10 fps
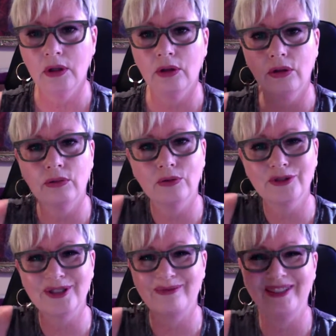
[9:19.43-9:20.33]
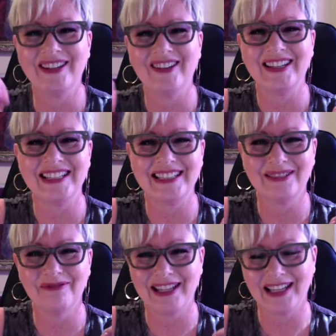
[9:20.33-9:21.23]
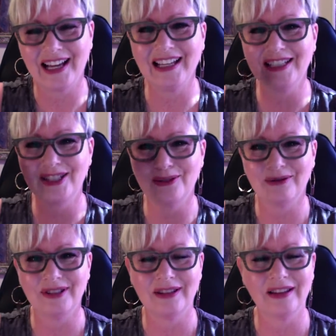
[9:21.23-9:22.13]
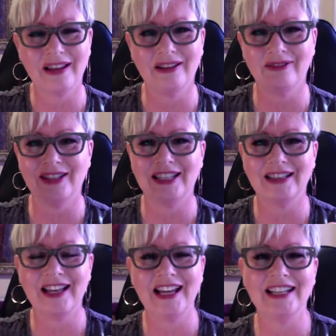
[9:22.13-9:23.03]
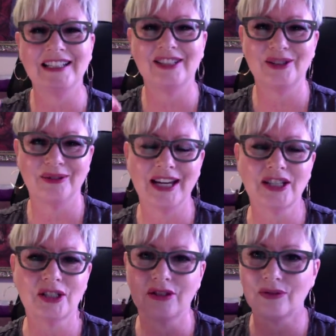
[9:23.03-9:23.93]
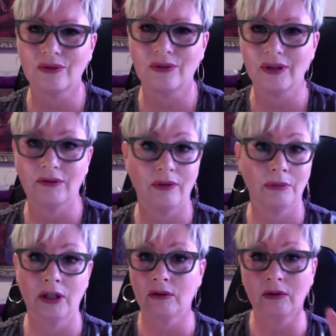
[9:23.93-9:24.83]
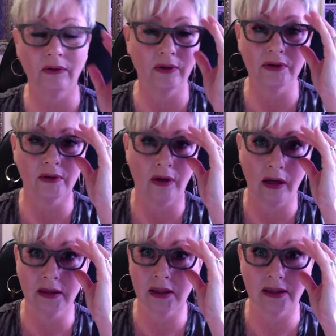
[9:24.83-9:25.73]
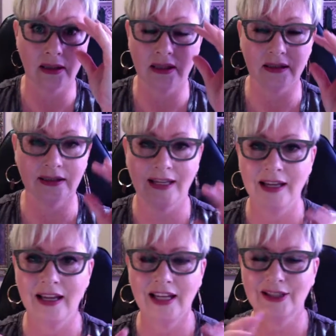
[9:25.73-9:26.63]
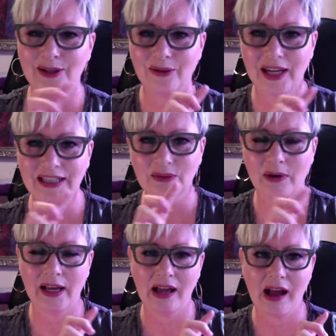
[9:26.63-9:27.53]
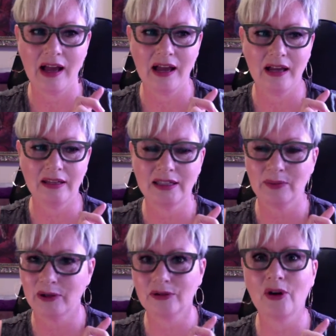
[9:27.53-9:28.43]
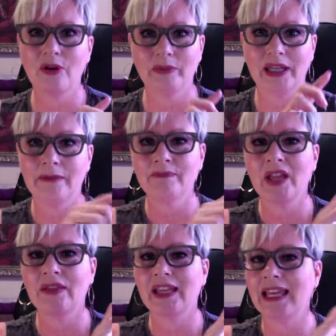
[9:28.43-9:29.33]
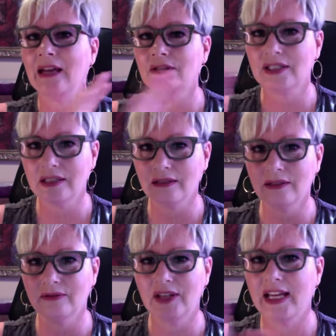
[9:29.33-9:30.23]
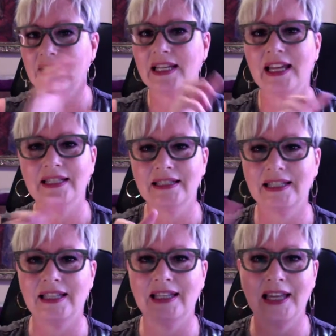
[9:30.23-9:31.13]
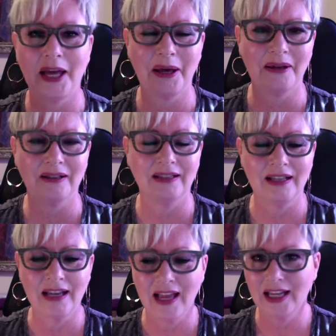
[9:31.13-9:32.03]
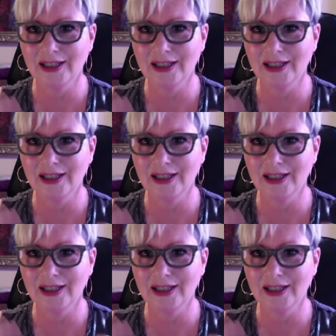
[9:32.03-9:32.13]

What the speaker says: through Spirit. We guide you with loving light and direction, truly from the universal consciousness. And so that's why Spirit told me the Council of Light, S-E-L. And